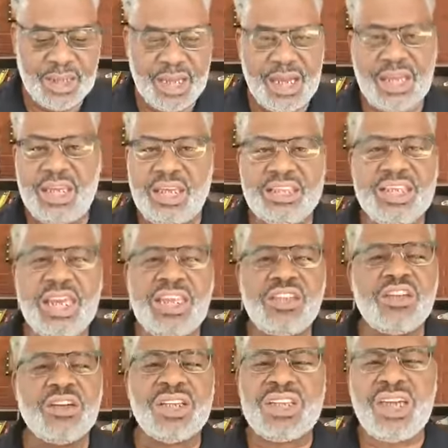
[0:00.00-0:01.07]
And he said he's
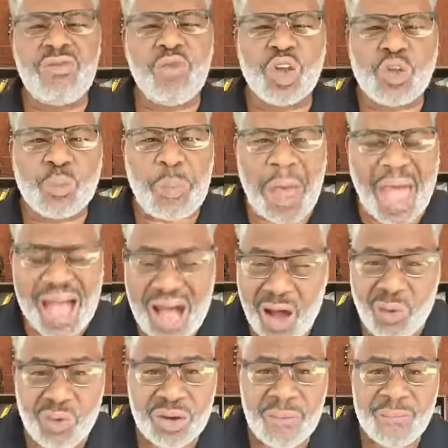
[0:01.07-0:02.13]
going to give us
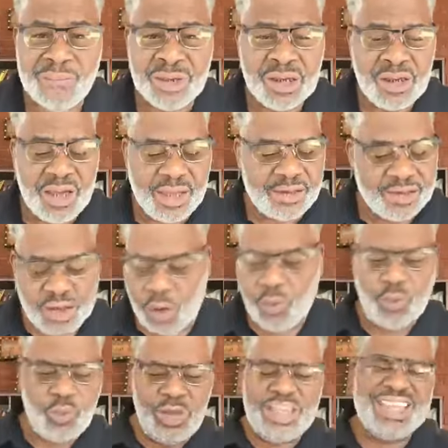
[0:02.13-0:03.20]
power. And so
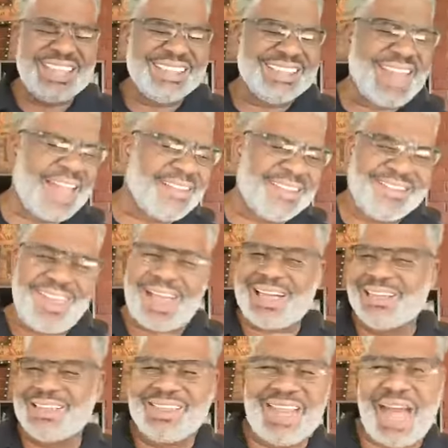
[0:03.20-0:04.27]
when we get to that
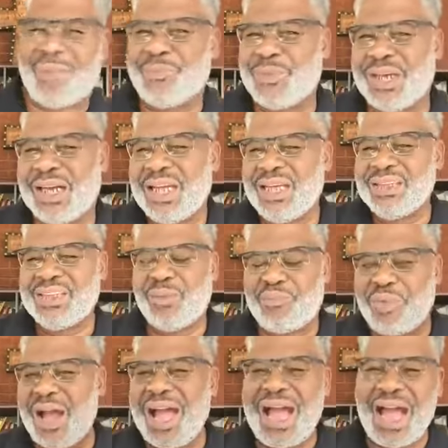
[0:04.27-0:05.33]
second chapter, the
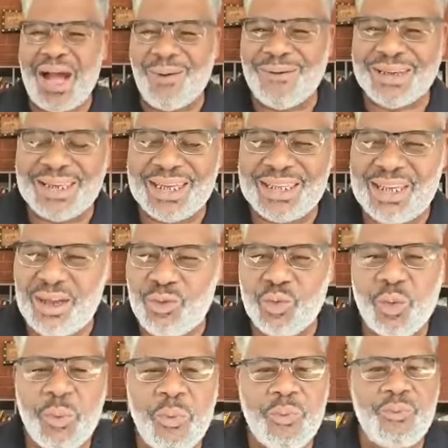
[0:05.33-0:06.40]
power that he
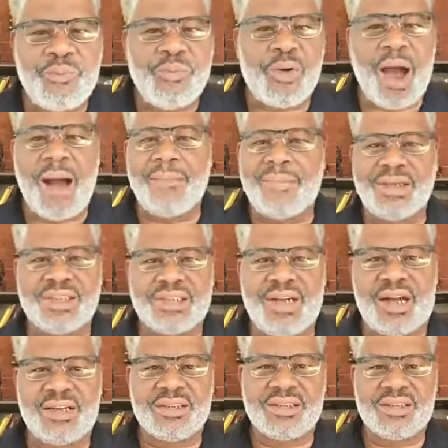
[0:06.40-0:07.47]
promised
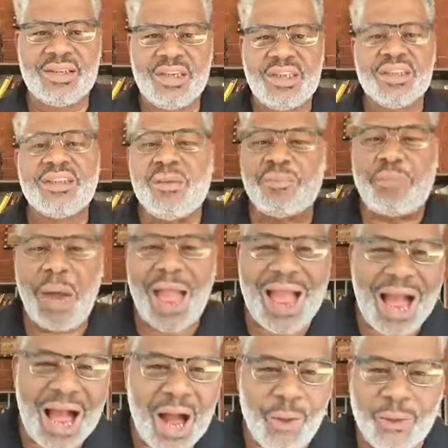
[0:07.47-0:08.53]
us, the
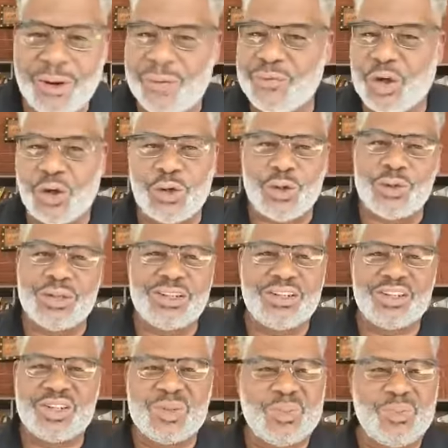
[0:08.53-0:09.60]
power of the Holy
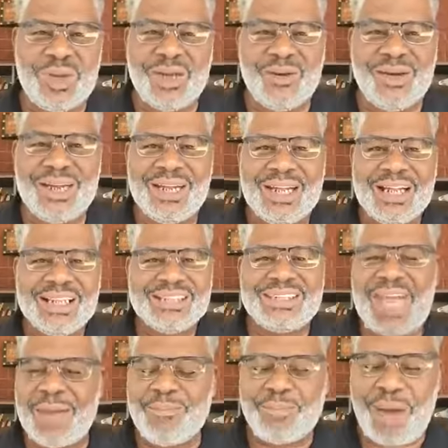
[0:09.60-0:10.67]
Spirit,
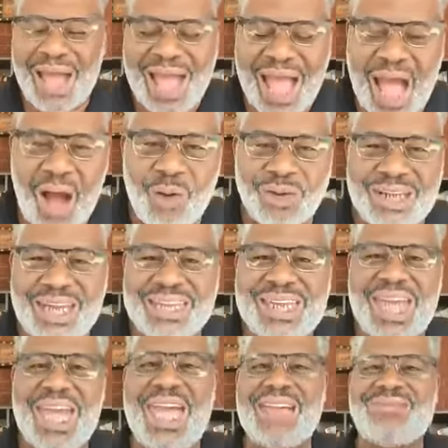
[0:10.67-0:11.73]
that power that
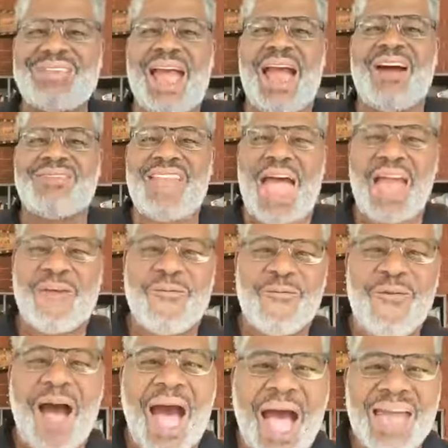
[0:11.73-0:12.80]
came down like
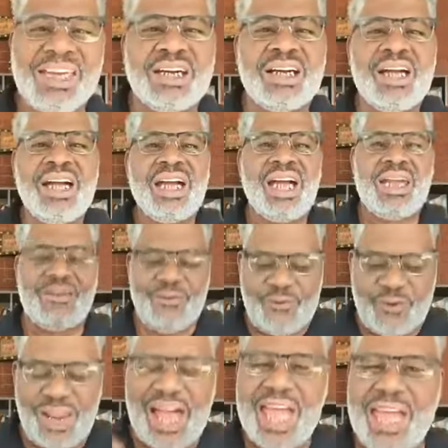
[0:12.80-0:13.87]
fire and
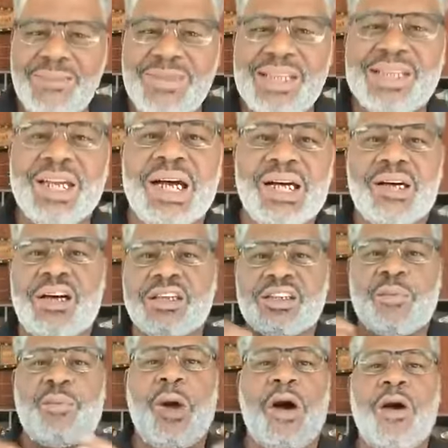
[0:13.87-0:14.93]
flaming tongues
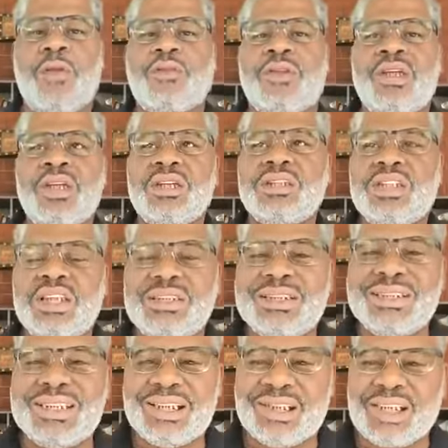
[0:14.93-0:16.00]
upon the
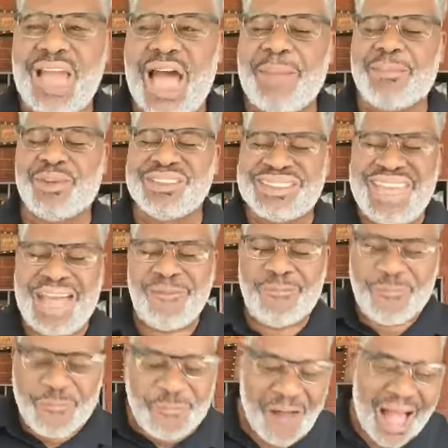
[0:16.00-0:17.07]
disciples, that
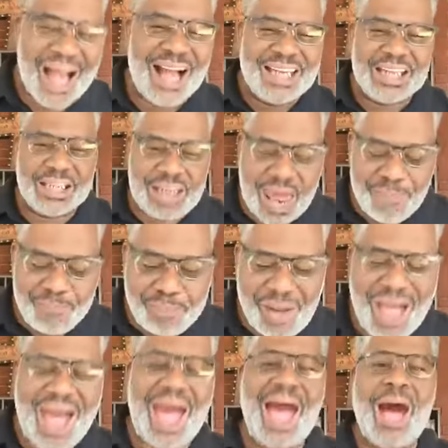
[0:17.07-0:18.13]
fire, that
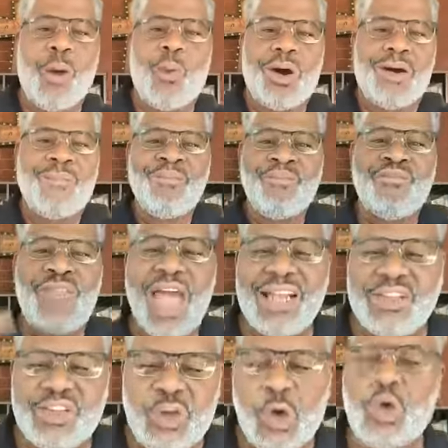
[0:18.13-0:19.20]
power,
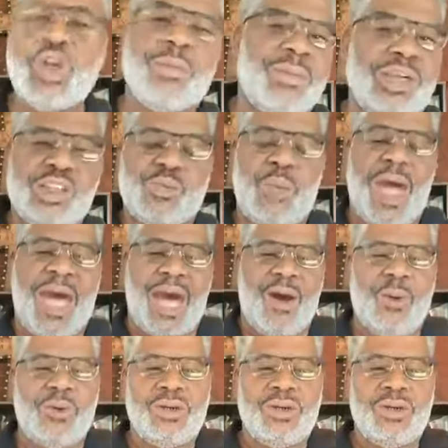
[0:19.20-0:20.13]
that dunamis power